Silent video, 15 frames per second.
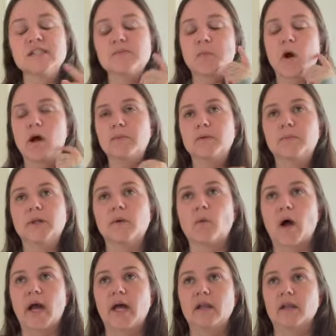probably
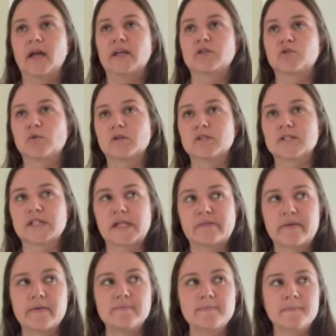why I like short sleeve.
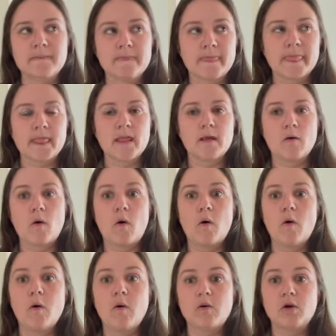
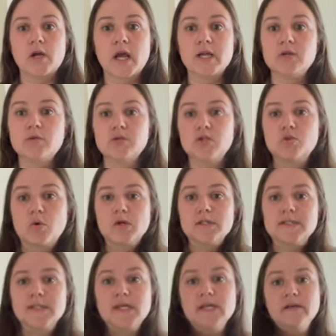Oh, could I do a short
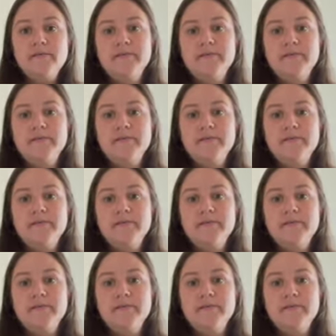sleeve?